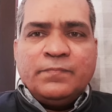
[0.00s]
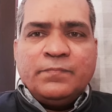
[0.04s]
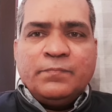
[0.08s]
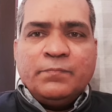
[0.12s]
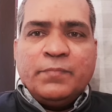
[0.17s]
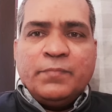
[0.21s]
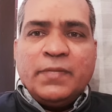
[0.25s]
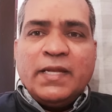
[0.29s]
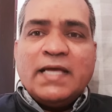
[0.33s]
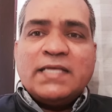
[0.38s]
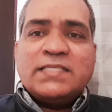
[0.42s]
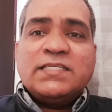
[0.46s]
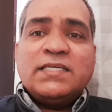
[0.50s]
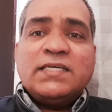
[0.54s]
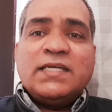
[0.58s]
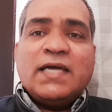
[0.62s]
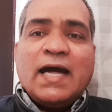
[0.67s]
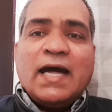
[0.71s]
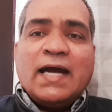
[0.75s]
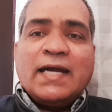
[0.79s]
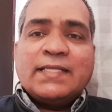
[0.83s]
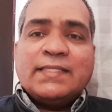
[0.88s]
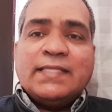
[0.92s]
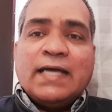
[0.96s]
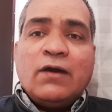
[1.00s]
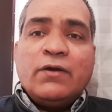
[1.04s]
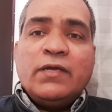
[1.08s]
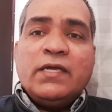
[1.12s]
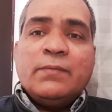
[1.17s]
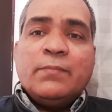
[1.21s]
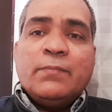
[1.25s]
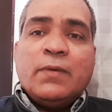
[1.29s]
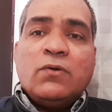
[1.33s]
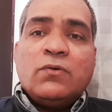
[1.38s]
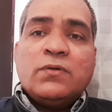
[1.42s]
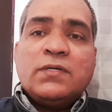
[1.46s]
Blessed art thou
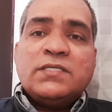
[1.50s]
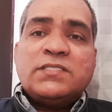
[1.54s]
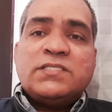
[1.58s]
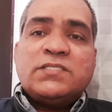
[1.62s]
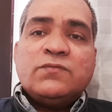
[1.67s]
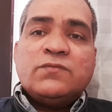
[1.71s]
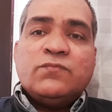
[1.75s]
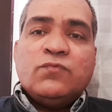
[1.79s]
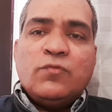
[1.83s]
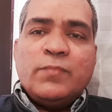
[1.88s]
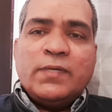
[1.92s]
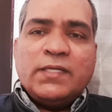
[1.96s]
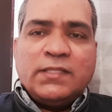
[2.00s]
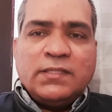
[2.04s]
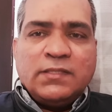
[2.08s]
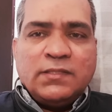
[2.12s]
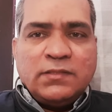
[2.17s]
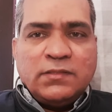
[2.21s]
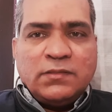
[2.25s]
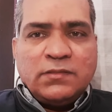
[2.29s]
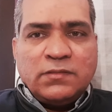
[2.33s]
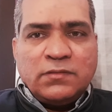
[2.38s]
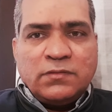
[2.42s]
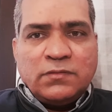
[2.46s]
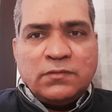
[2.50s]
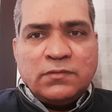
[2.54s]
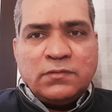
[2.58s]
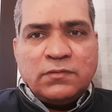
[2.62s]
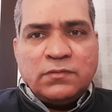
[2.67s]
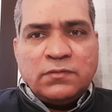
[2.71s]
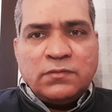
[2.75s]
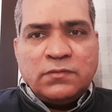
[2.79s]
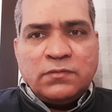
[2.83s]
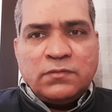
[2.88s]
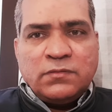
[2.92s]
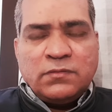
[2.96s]
amongst women.
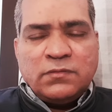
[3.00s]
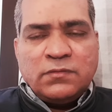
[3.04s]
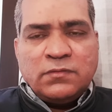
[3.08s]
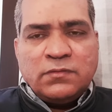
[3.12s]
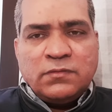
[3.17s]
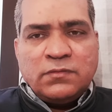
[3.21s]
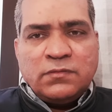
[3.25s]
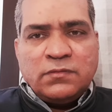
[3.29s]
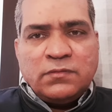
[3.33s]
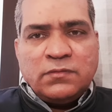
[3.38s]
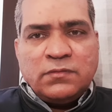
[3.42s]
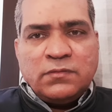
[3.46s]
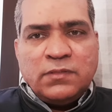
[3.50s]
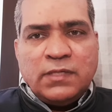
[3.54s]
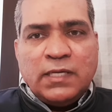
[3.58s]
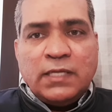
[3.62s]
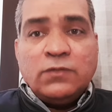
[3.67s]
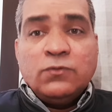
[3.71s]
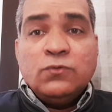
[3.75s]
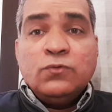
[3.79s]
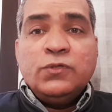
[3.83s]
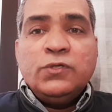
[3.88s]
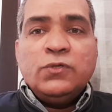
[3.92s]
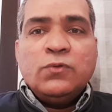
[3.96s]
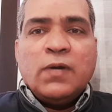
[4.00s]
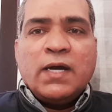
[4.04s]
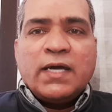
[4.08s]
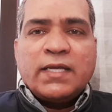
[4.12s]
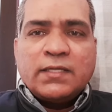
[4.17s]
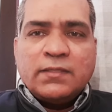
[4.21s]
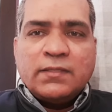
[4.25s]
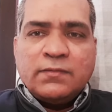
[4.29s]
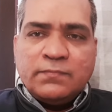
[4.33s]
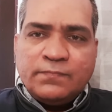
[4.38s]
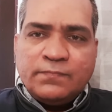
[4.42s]
And who you are?